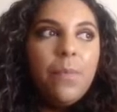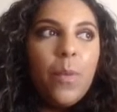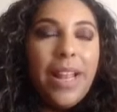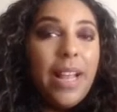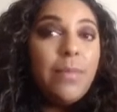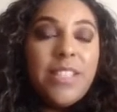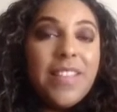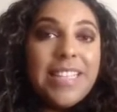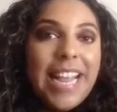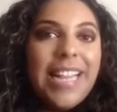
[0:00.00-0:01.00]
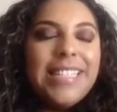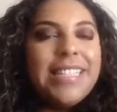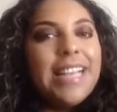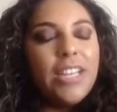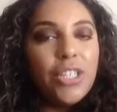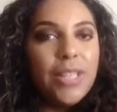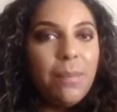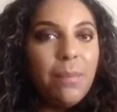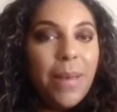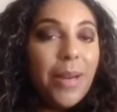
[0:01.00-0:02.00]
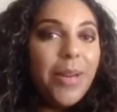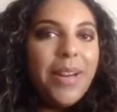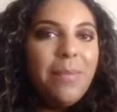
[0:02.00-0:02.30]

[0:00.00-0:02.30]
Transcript: when it comes to the taste, it's actually better